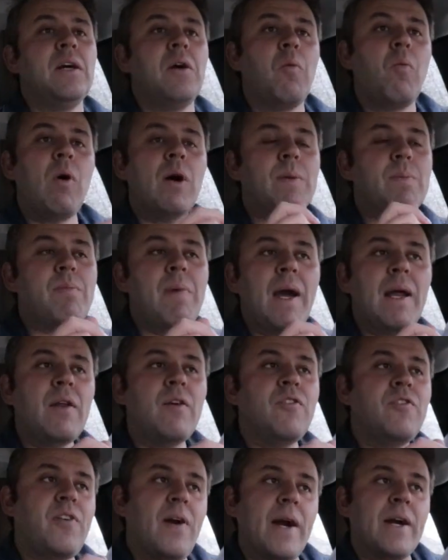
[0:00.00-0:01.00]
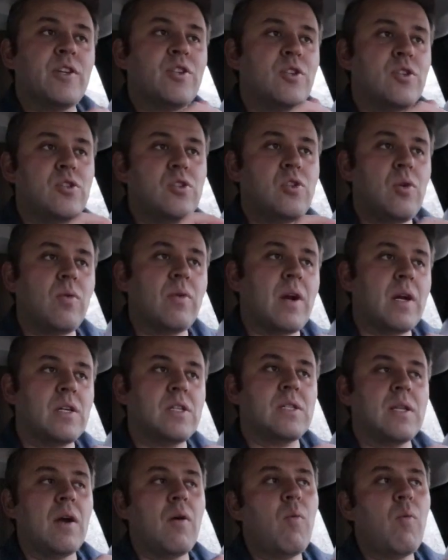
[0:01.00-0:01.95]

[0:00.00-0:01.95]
what manufacturers don't understand,